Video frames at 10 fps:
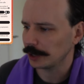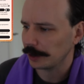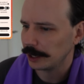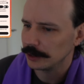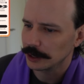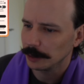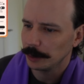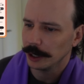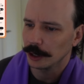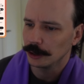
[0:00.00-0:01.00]
I think he's going to
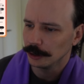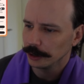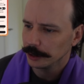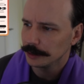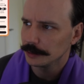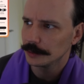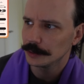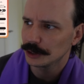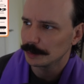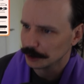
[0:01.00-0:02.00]
be a good
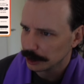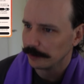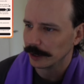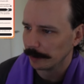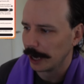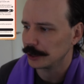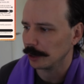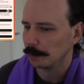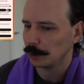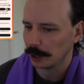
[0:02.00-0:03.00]
specific
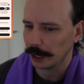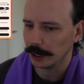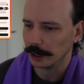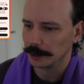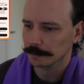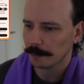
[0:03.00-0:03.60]
matchup player.